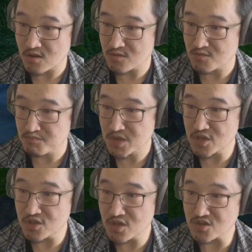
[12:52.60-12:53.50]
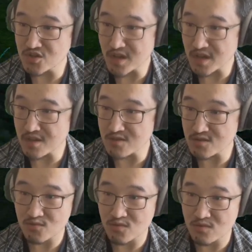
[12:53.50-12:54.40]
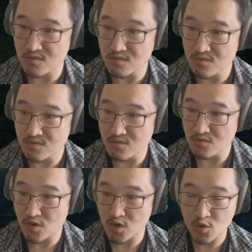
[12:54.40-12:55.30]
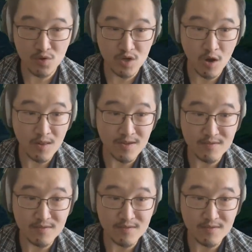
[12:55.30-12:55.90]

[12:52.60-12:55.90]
mini dungeon, I guess, what you would call it.